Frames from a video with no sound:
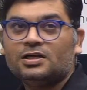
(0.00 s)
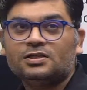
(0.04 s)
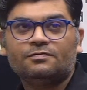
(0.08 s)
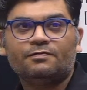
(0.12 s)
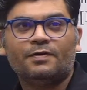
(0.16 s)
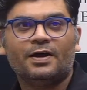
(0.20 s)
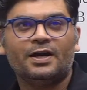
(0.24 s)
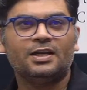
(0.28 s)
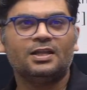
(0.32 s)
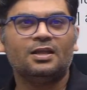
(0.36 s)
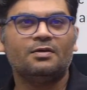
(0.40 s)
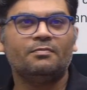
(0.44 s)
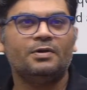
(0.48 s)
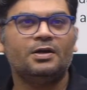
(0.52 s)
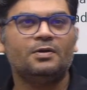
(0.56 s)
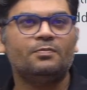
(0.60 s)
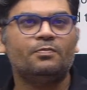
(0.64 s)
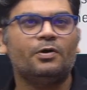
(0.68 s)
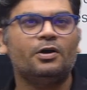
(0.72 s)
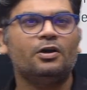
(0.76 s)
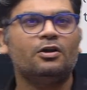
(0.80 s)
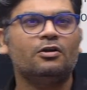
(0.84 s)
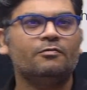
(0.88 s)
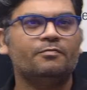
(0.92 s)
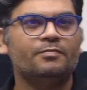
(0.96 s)
find the midpoint
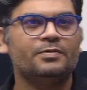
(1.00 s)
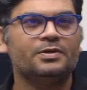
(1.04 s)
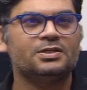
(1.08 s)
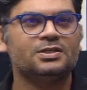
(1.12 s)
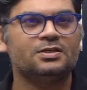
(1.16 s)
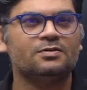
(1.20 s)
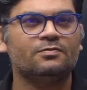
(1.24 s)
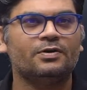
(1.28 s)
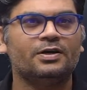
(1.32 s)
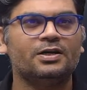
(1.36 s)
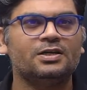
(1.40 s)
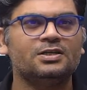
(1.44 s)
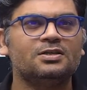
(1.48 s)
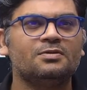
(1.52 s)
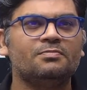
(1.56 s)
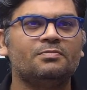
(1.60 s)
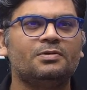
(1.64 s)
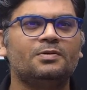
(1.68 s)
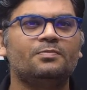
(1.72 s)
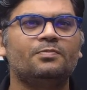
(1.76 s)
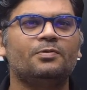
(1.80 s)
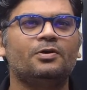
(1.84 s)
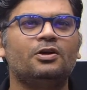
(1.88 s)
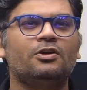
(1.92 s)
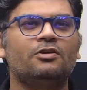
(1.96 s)
of BC. What is the
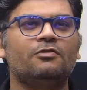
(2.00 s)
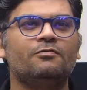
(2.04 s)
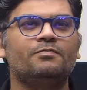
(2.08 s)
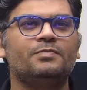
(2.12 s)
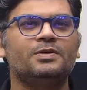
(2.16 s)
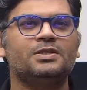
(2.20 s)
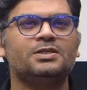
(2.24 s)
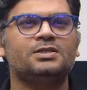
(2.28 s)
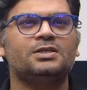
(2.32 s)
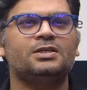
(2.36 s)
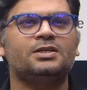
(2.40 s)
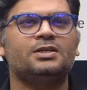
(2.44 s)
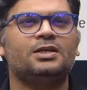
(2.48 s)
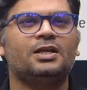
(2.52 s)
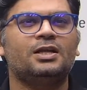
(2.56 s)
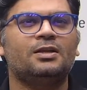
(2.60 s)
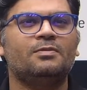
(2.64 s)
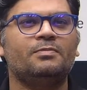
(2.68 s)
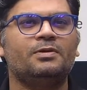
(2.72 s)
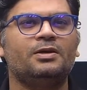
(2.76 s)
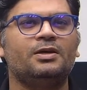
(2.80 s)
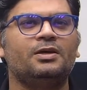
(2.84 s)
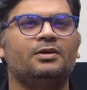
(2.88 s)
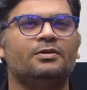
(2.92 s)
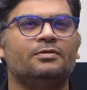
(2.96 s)
midpoint of BC? Tell me.